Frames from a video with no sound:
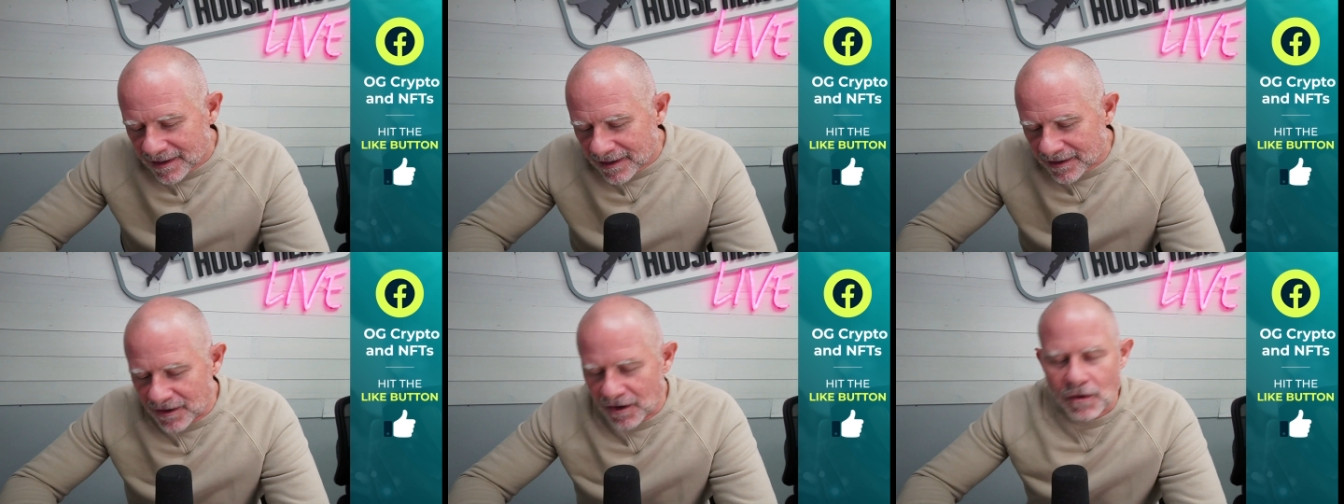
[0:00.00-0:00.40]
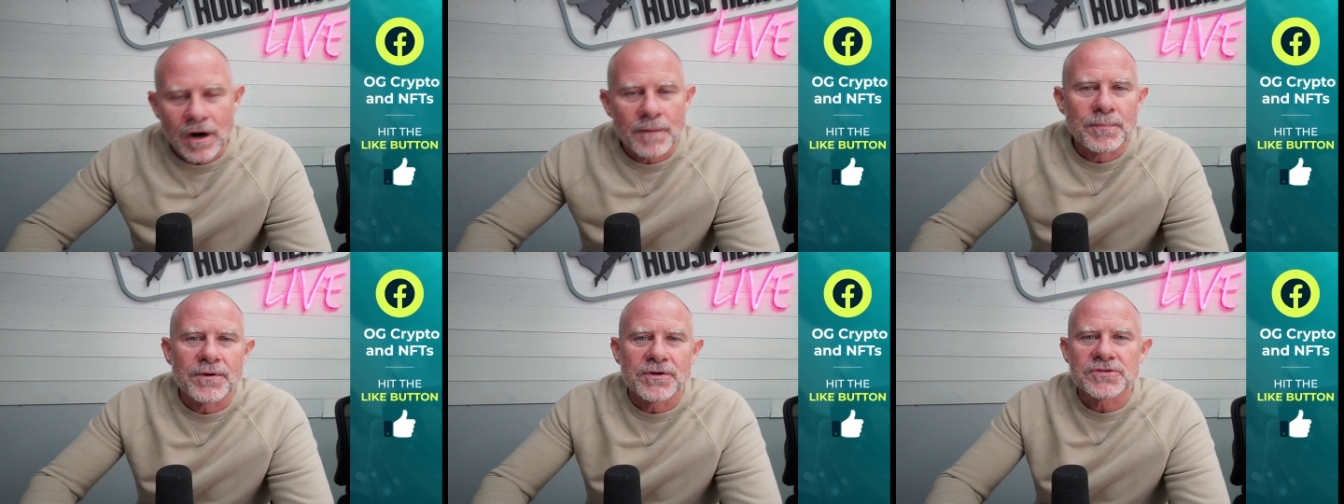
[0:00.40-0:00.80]
You know, our
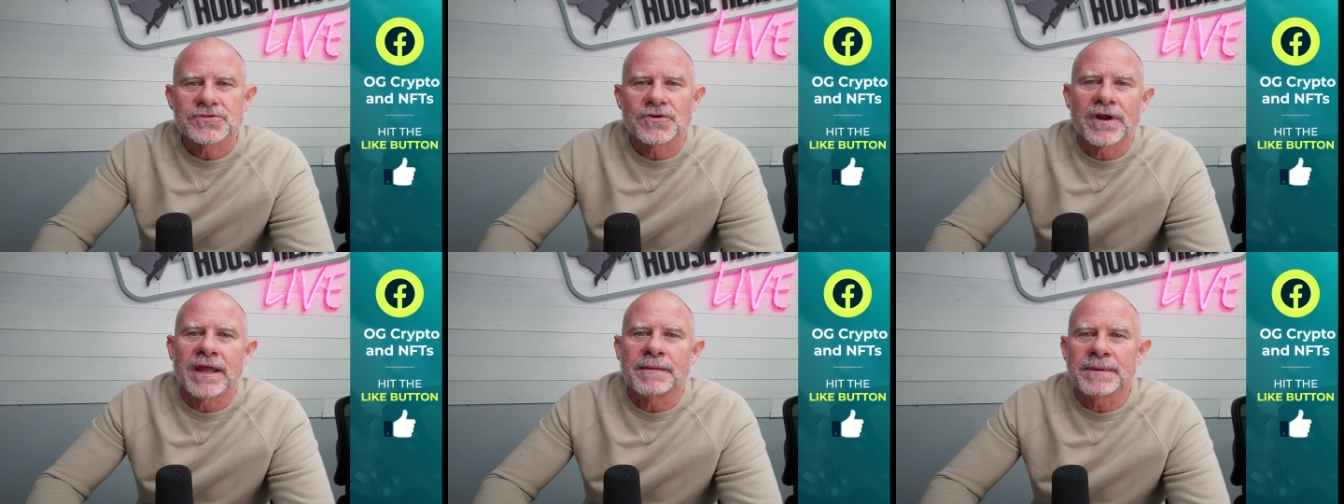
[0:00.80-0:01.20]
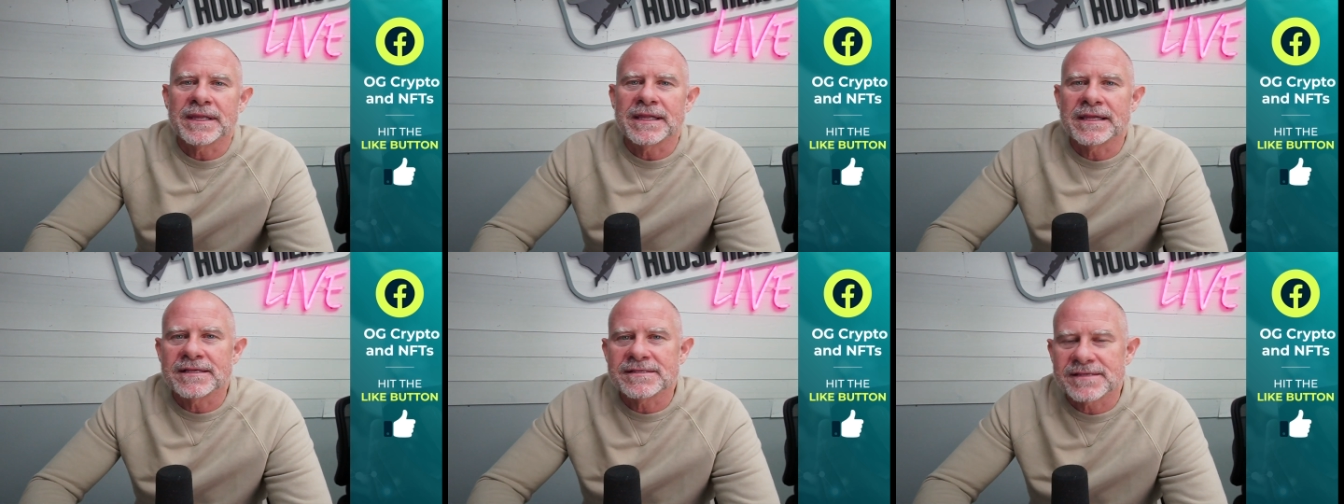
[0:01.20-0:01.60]
producer Emmy
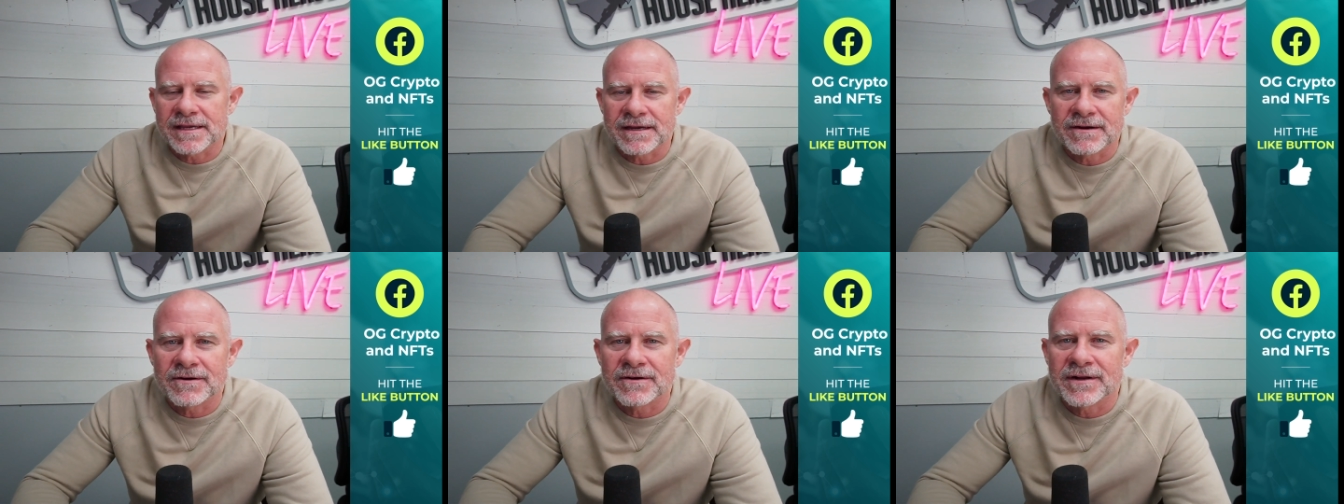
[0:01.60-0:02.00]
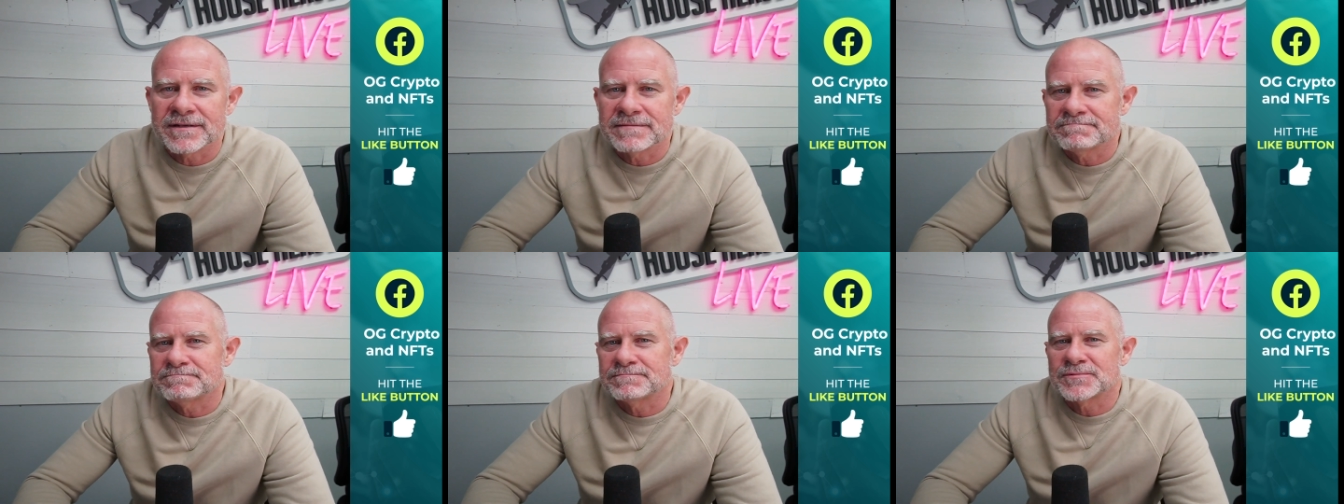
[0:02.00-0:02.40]
is here
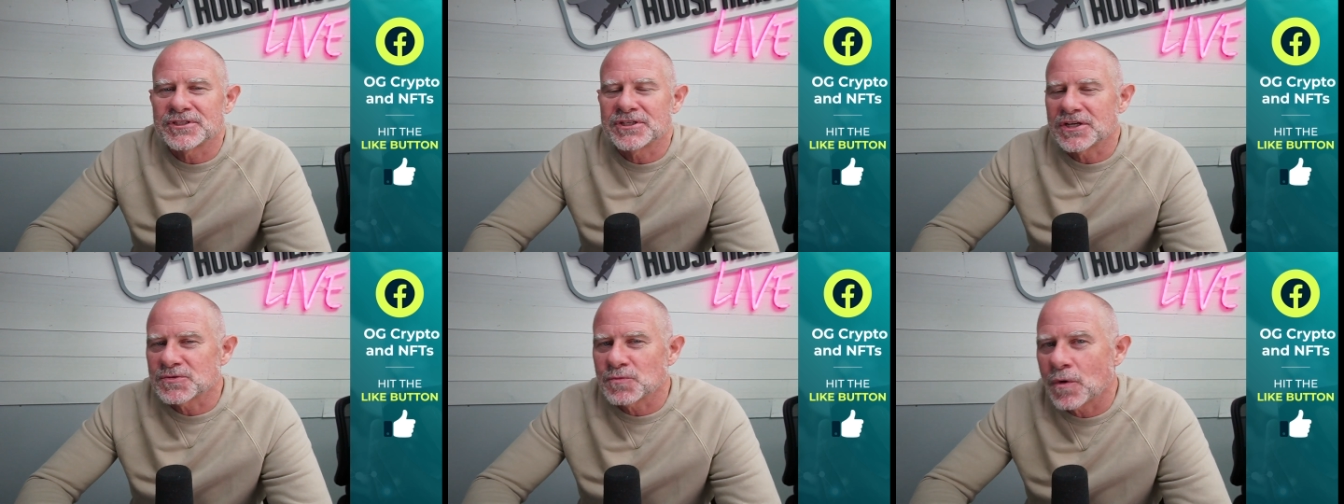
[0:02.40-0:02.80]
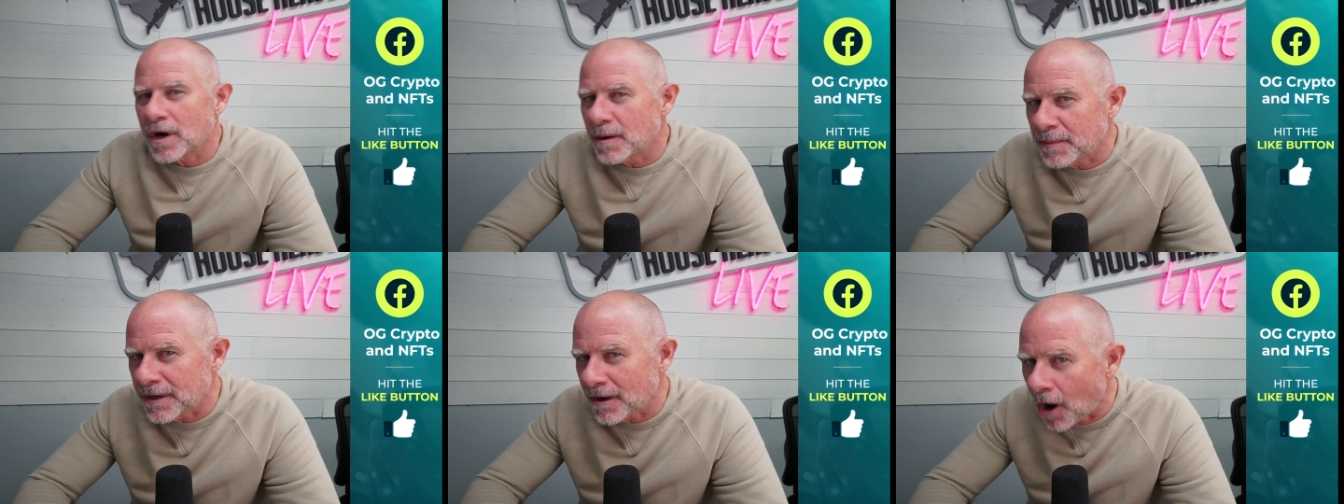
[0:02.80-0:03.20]
and she doesn't want
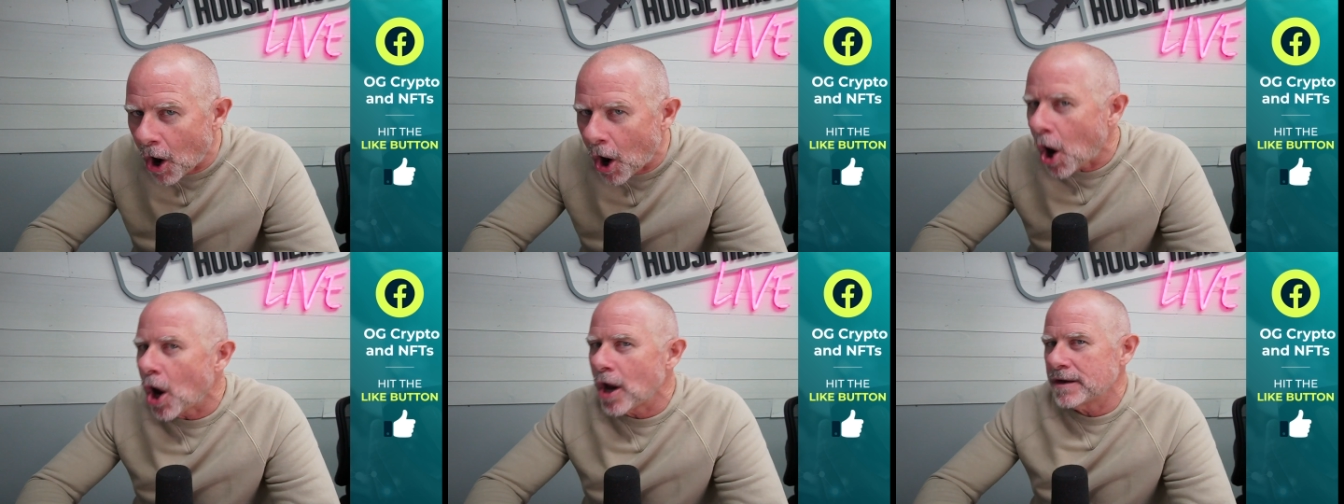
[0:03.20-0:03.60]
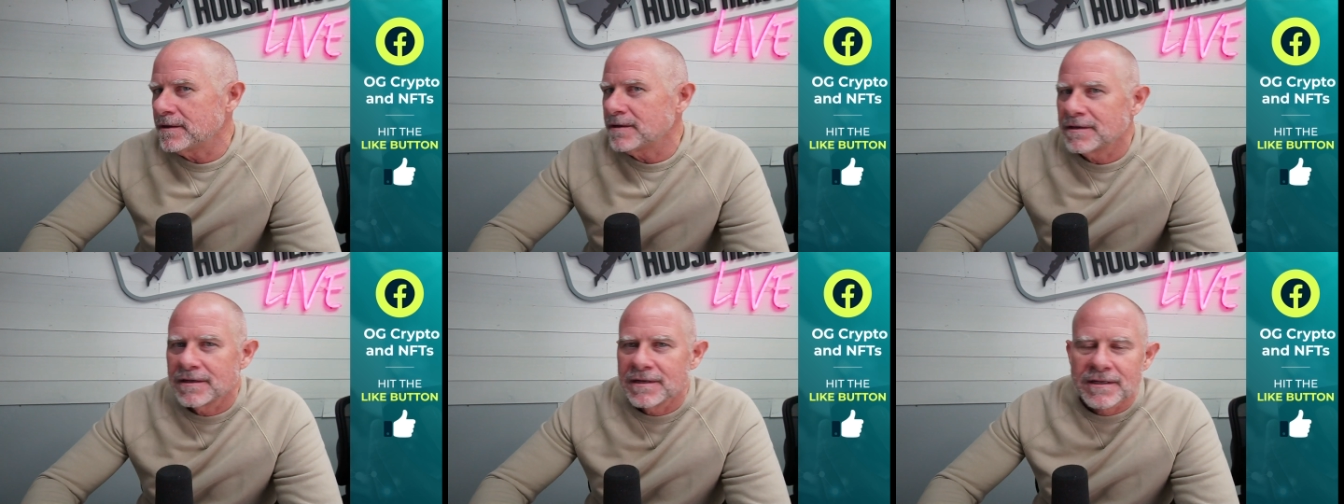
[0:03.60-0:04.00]
to be on